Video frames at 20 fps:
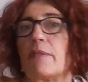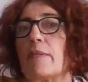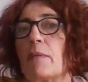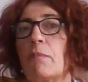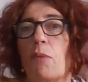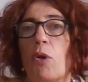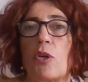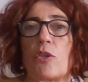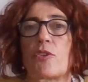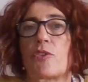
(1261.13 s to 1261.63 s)

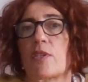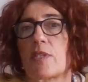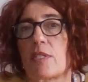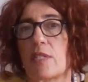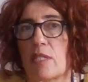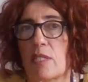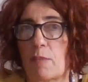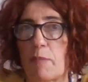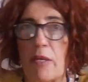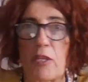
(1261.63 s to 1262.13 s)

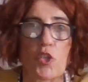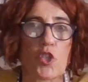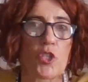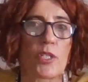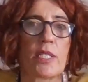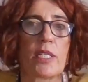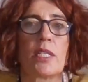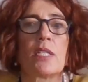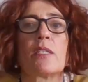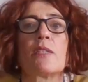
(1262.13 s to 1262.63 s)
democracy,
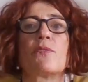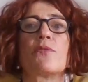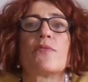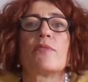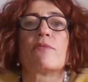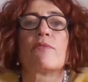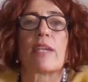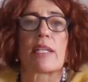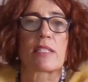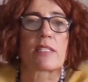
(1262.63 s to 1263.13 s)
especially in the
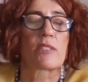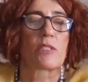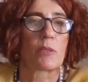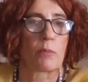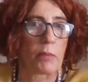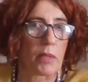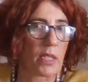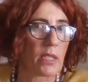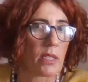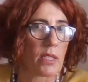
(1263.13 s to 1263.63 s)
Western
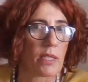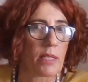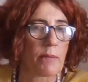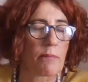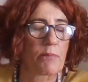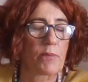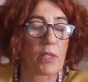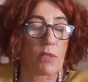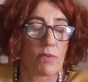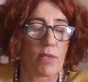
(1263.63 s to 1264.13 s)
media,
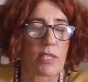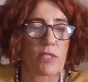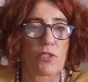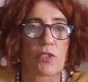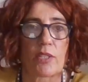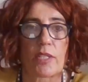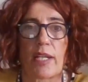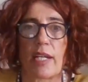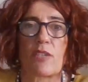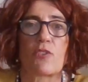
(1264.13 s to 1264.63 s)
in
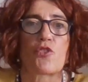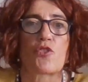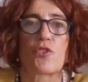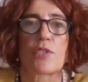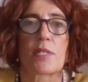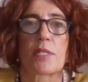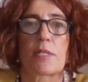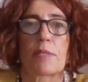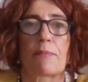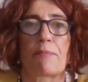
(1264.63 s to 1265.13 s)
Western
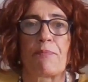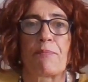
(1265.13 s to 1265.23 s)
countries.